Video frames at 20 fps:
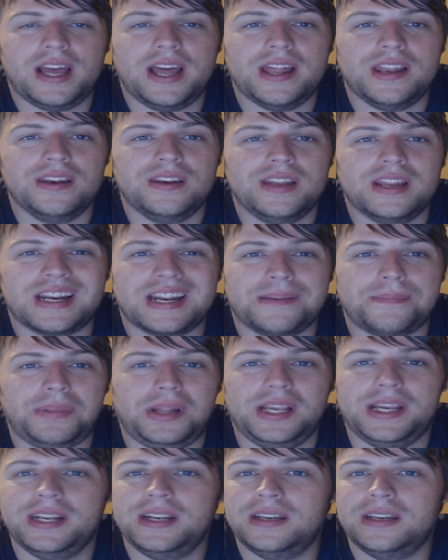and then I
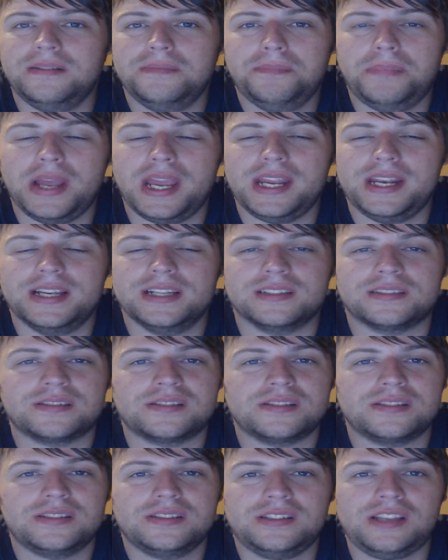pay
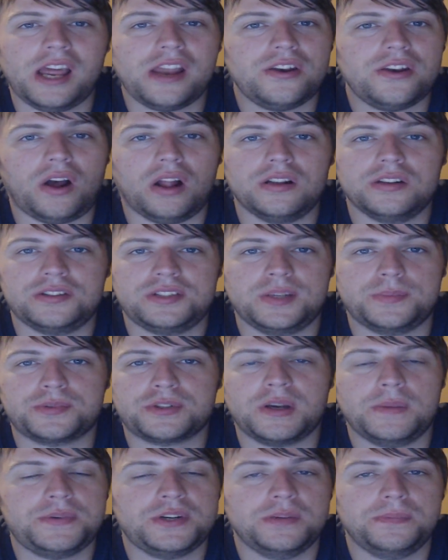this $10
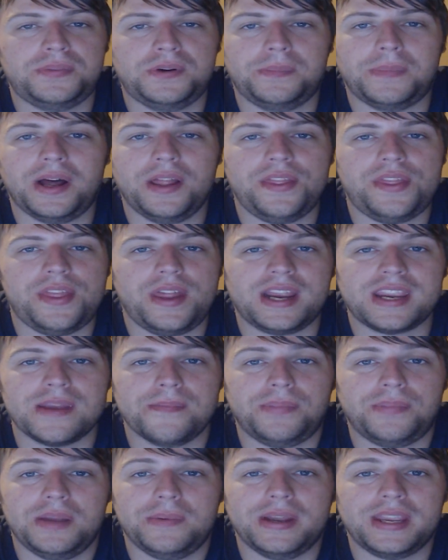subscription per month and I
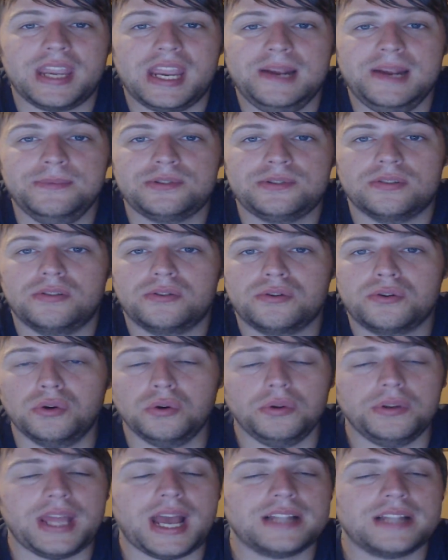can play my games.
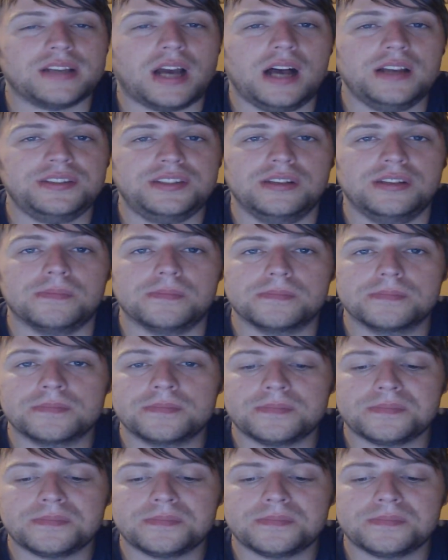Cool, that's awesome.